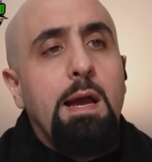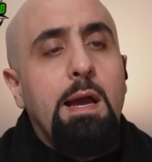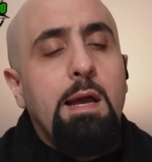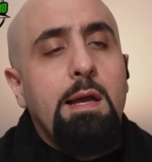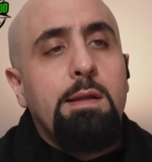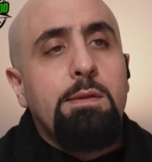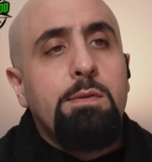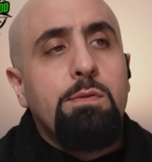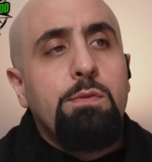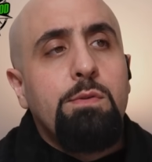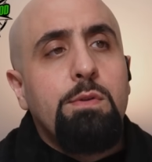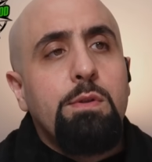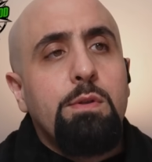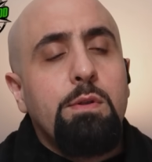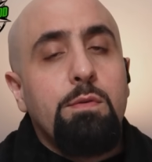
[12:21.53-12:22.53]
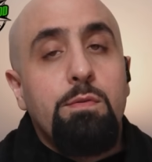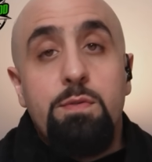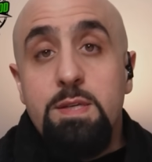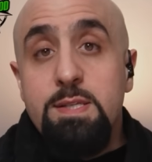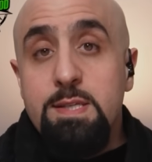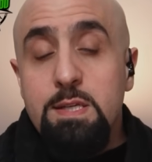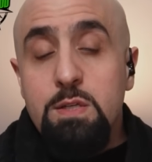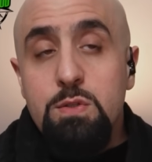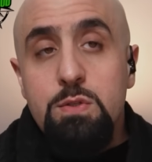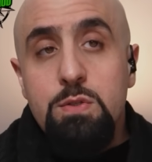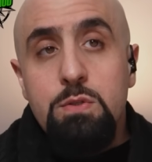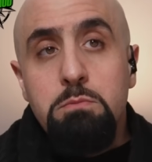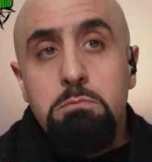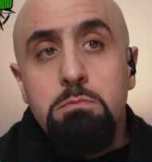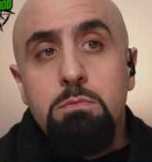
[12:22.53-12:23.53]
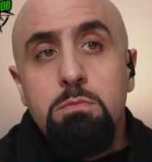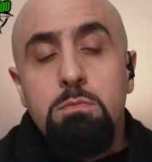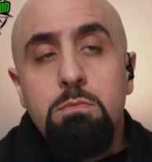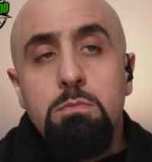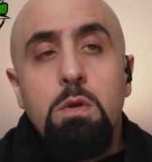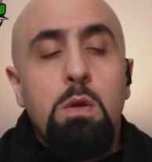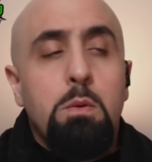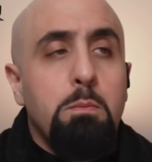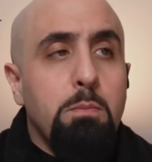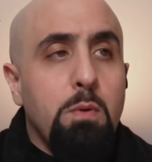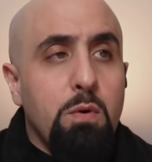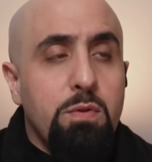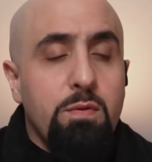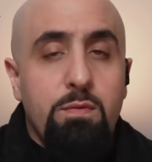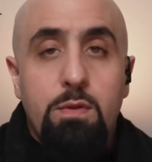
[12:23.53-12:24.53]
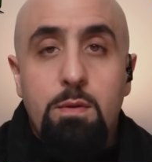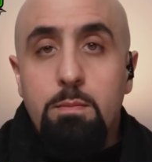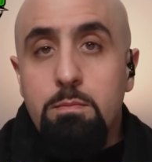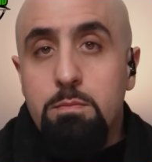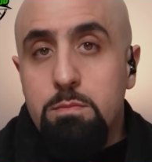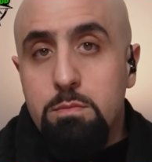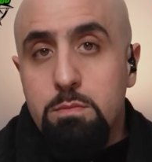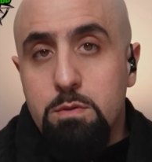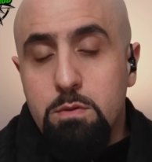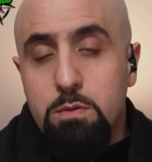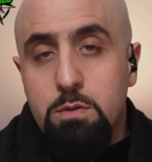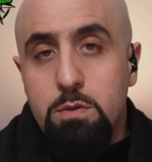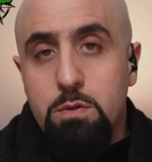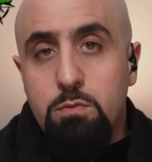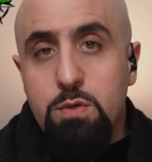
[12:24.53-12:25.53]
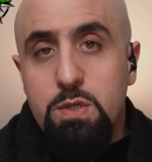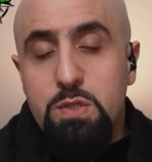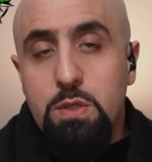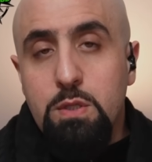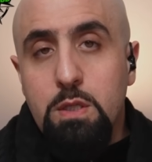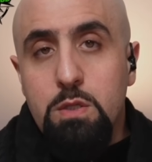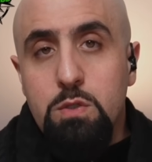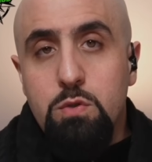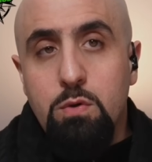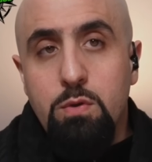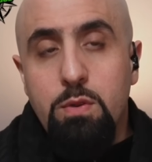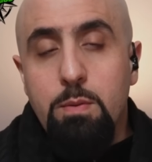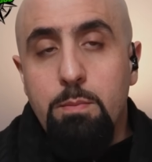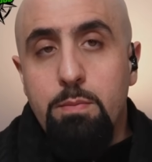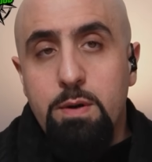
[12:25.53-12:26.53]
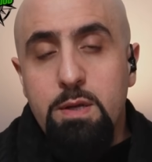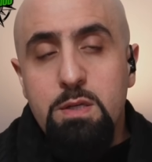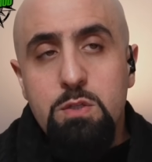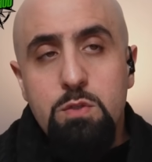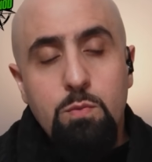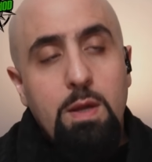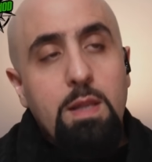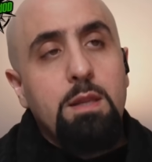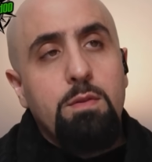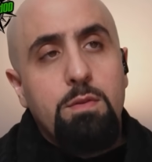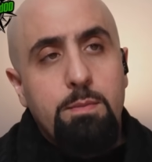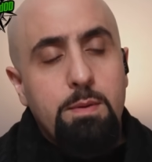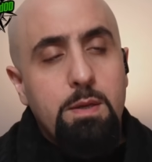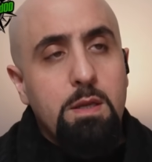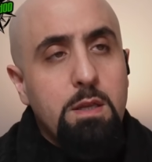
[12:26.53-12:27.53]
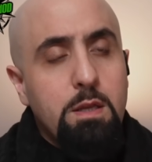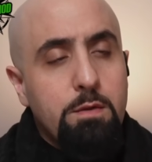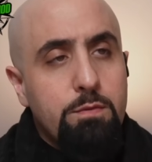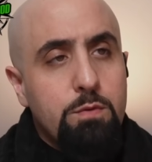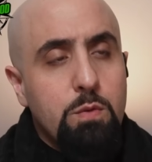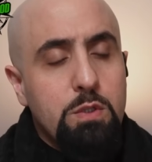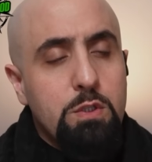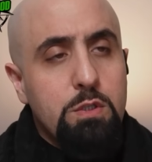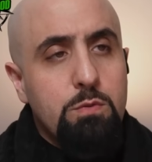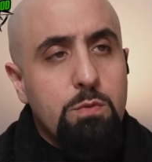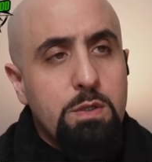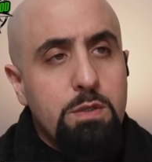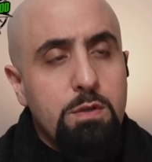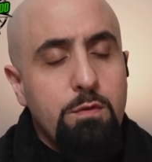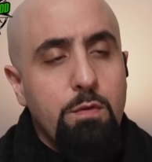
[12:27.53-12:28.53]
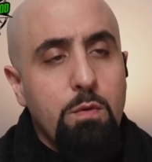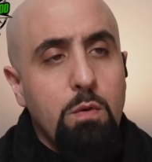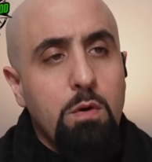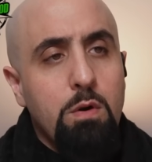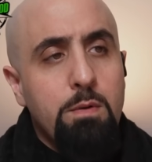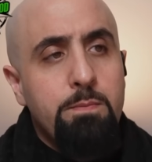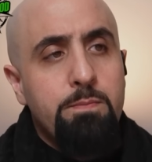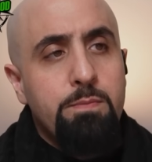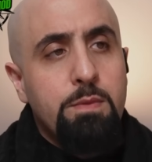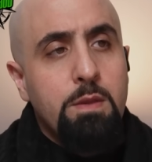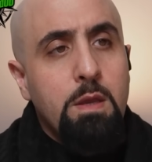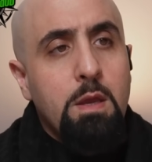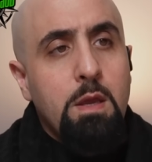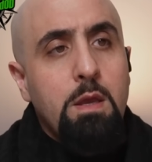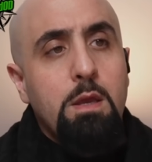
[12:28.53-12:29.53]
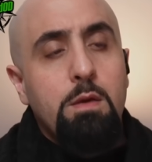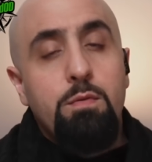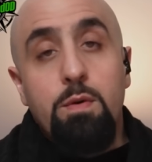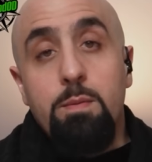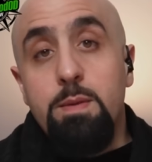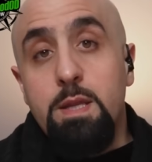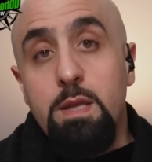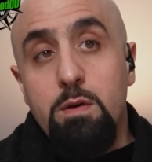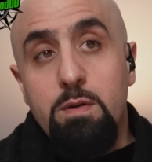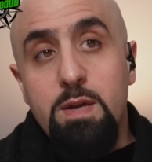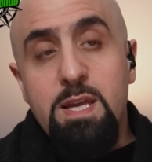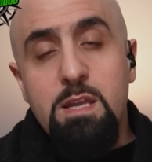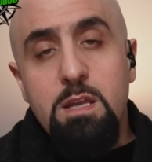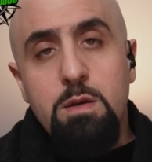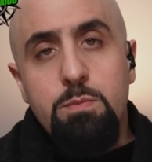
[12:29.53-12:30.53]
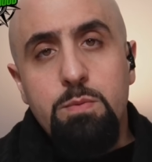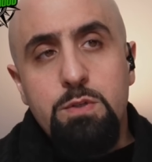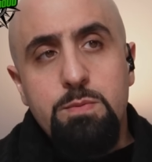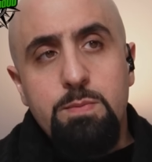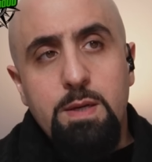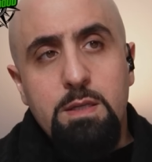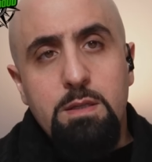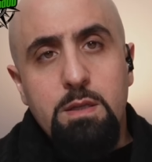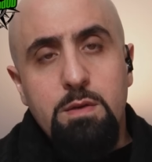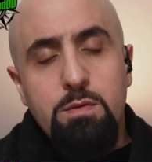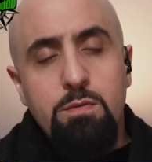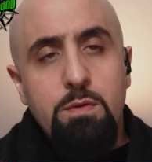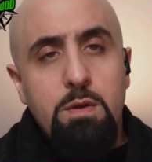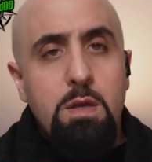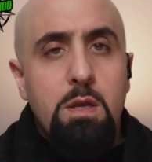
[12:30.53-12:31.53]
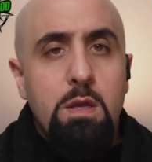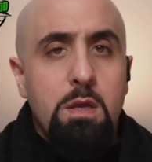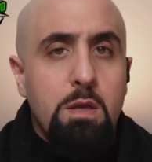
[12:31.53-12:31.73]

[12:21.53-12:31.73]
and visits. Both of them recently joined the BRICS, well, in the beginning of 2024. From an Iranian perspective,